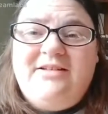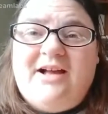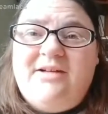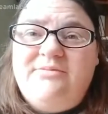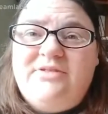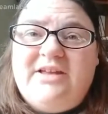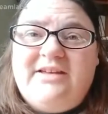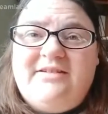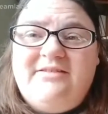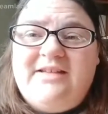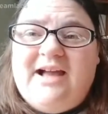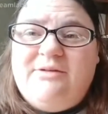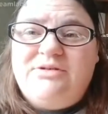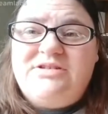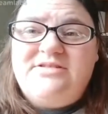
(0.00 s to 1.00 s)
I
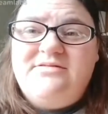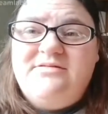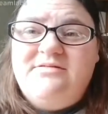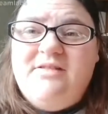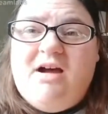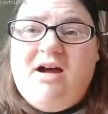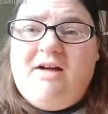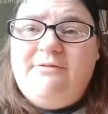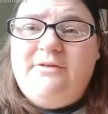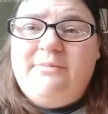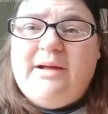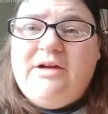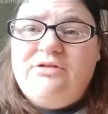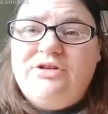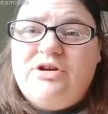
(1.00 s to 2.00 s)
was off in
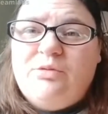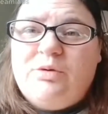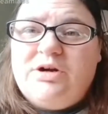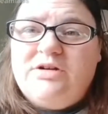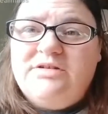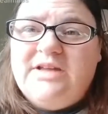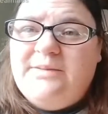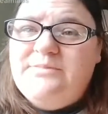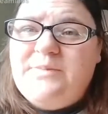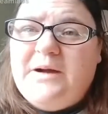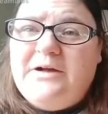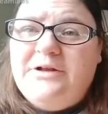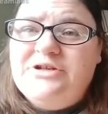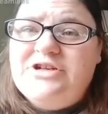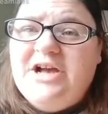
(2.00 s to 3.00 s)
my own little world. I
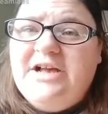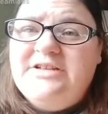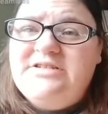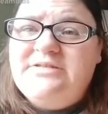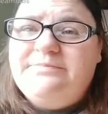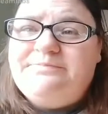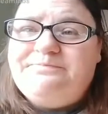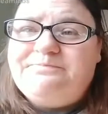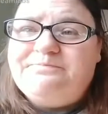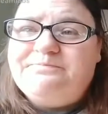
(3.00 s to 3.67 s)
apologize.